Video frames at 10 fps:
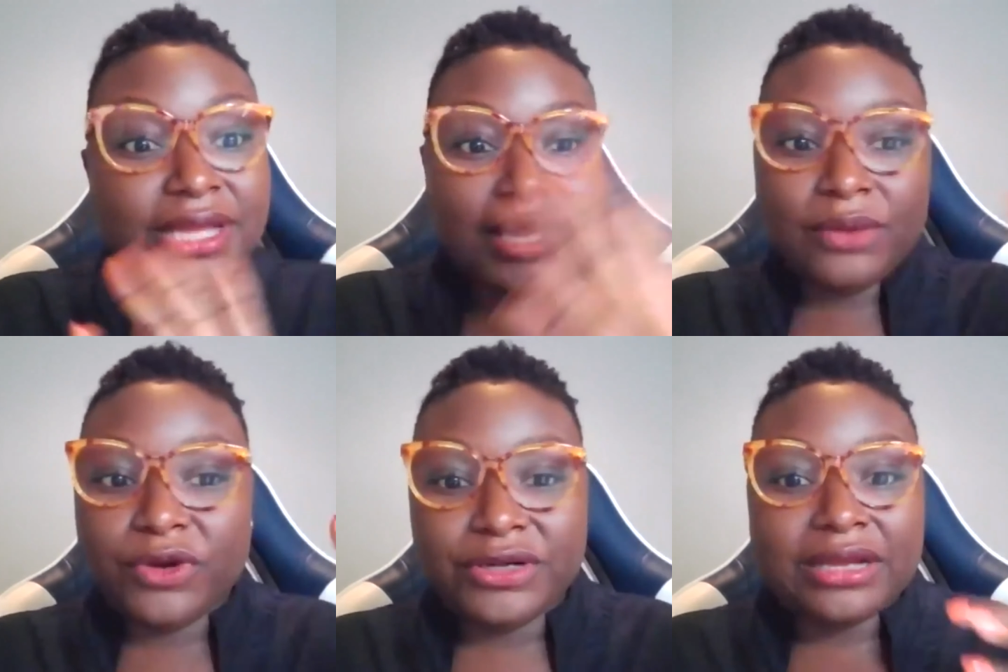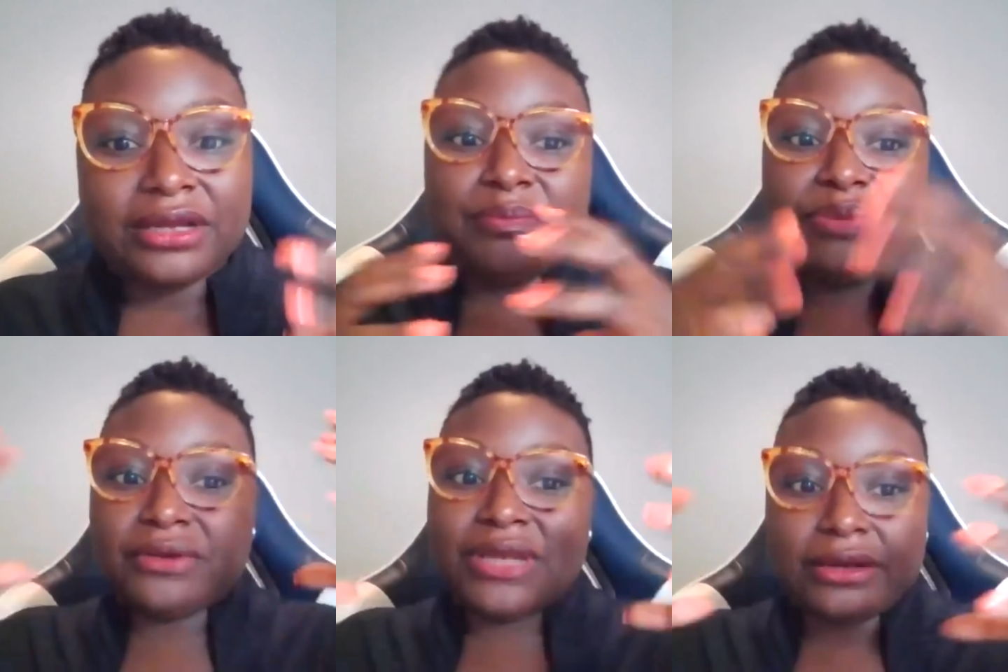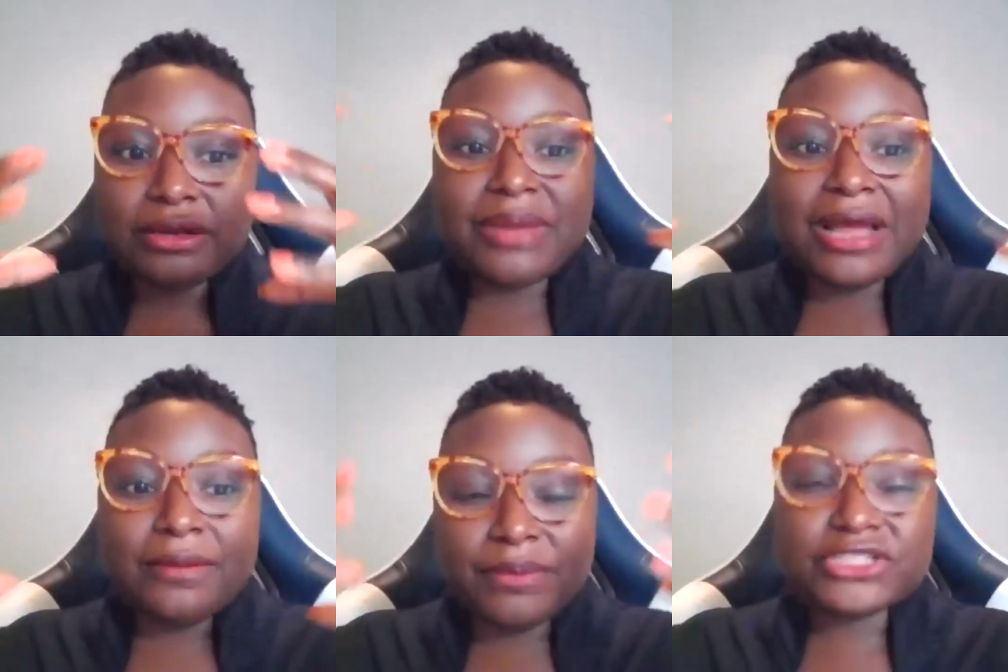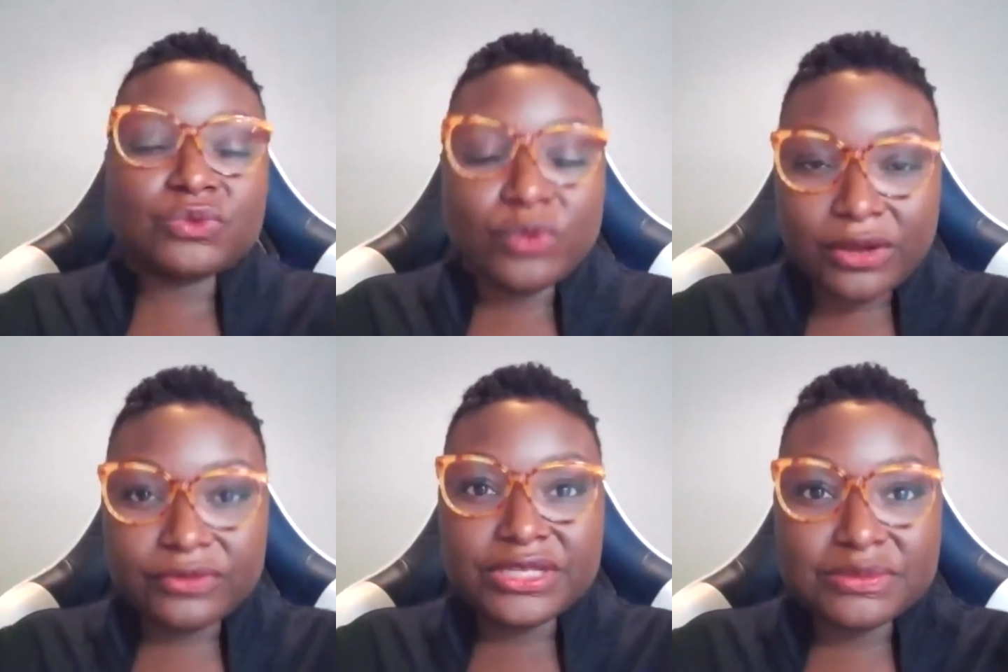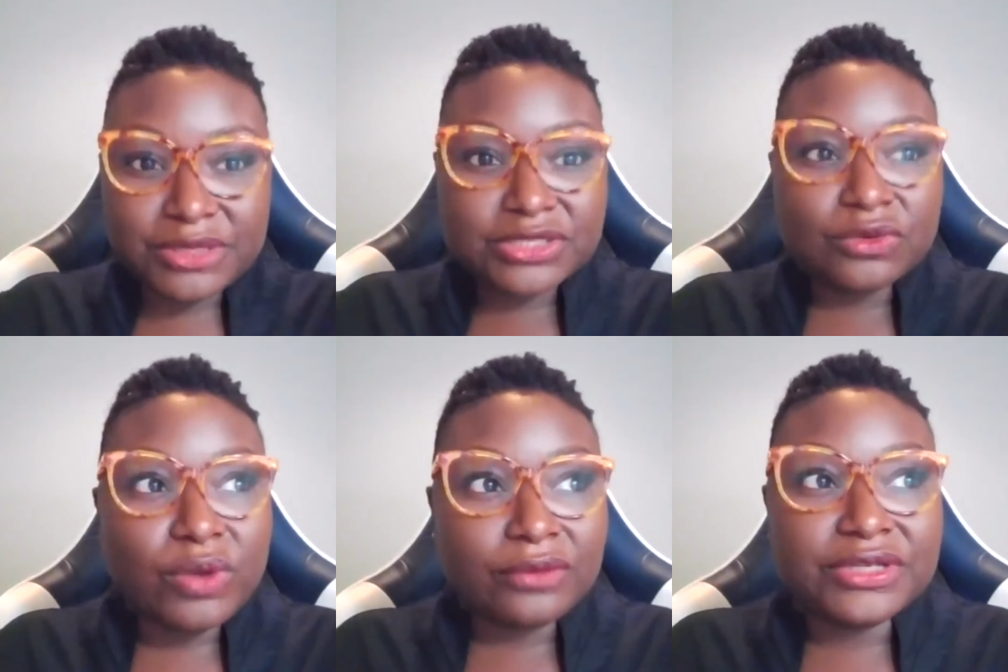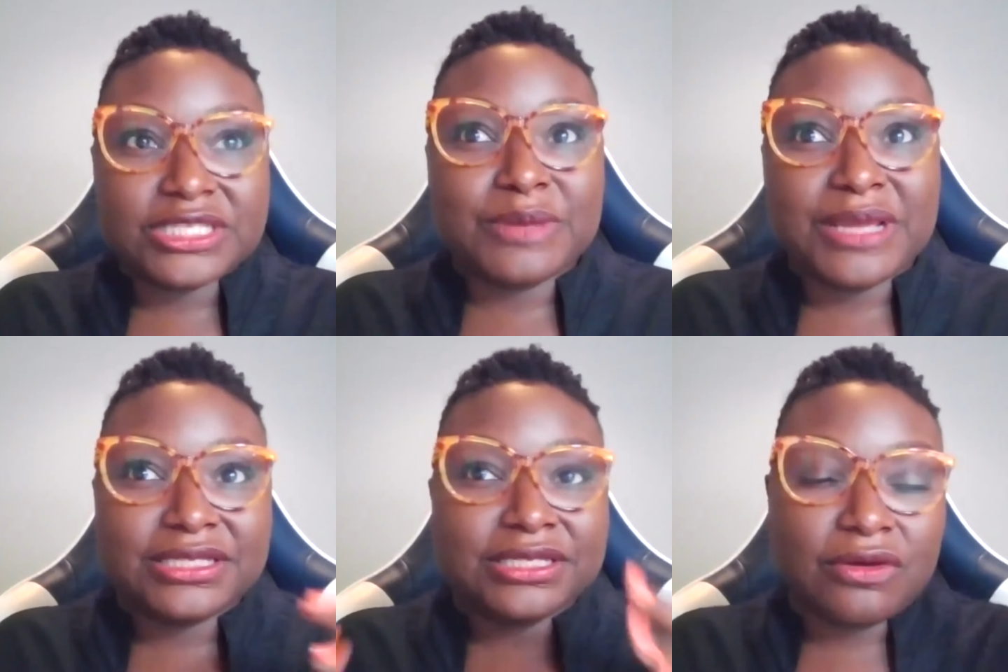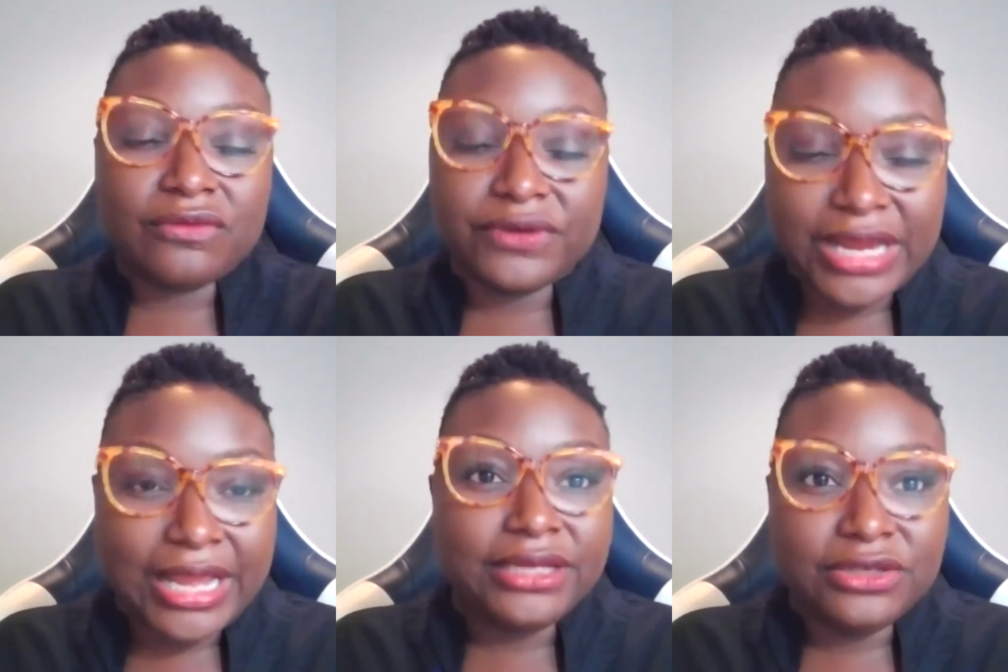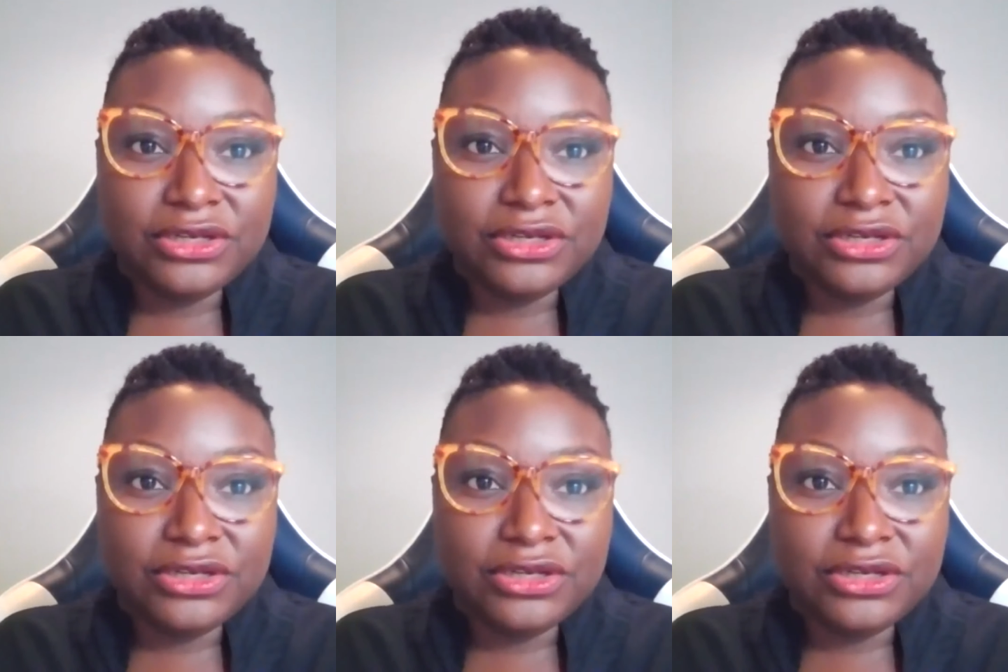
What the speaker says: and we're not going to build out a bunch of mental wellness spaces overnight.